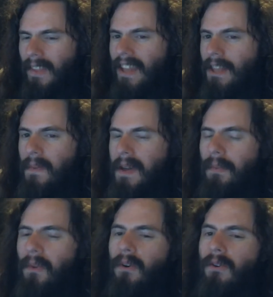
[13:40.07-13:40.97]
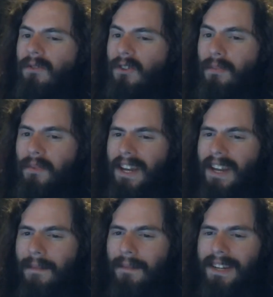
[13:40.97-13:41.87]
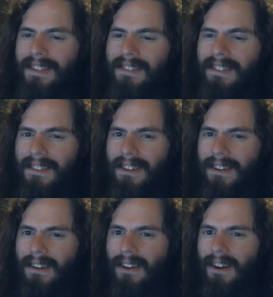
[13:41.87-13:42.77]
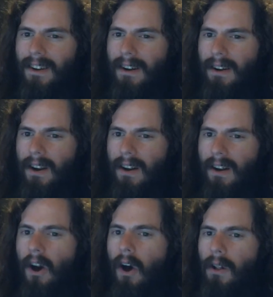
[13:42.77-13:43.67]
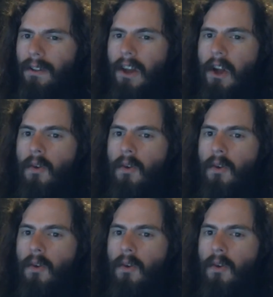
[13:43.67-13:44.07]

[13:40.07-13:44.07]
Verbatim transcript: And the people who do bring it up are called